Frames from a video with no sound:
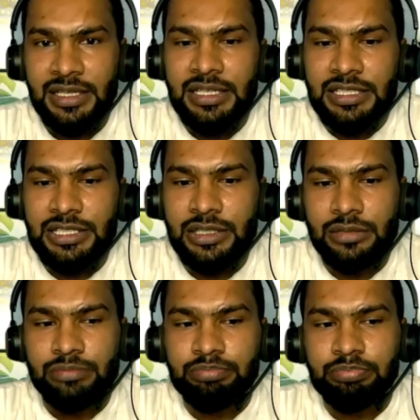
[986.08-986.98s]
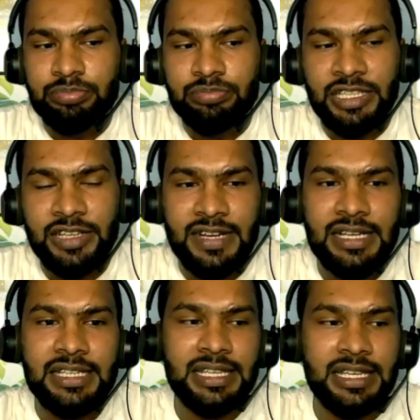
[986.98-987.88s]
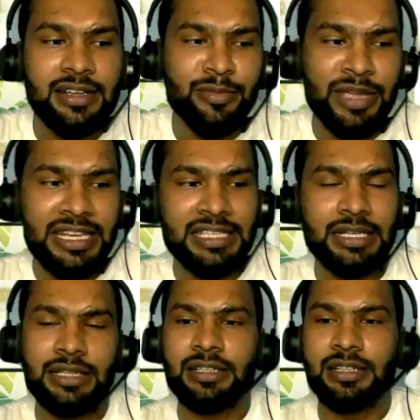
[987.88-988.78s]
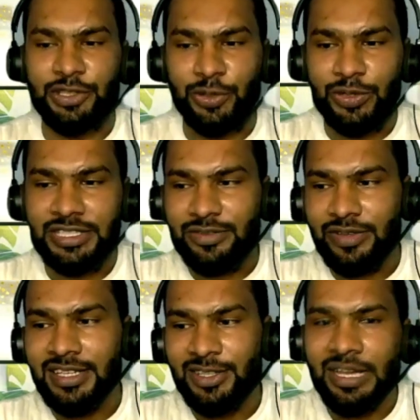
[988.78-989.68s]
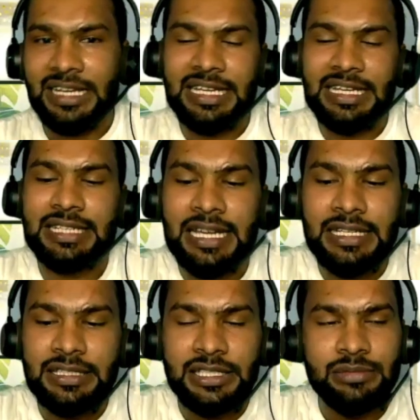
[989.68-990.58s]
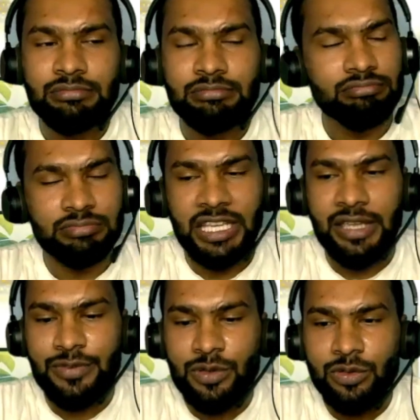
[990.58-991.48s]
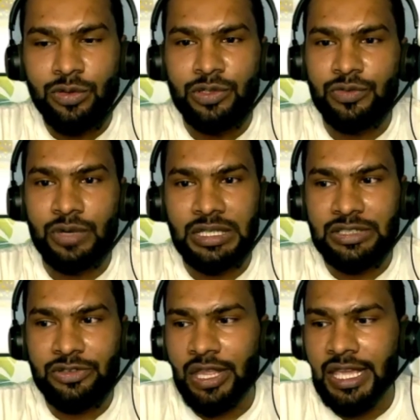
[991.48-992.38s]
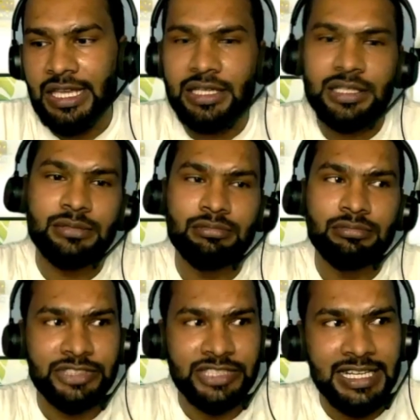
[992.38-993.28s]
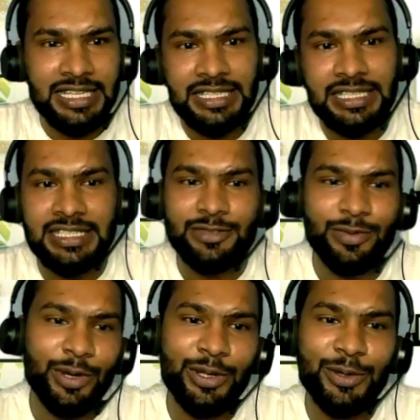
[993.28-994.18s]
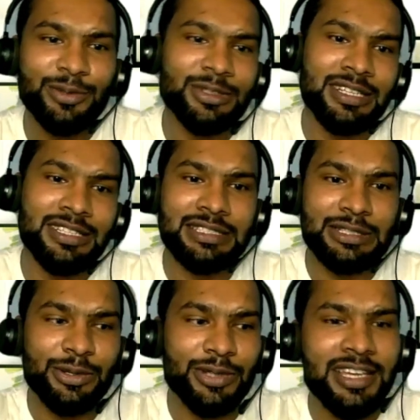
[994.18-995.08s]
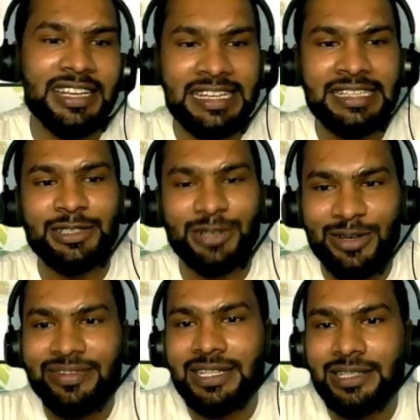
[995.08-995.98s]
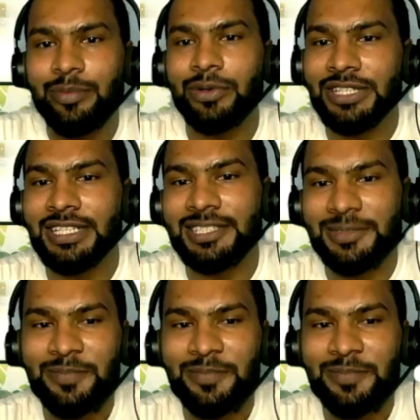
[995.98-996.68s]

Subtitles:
So definitely there are many other resources where you can get, and if you don't want to think, Trailhead is for you. You can just go there and you can find the projects.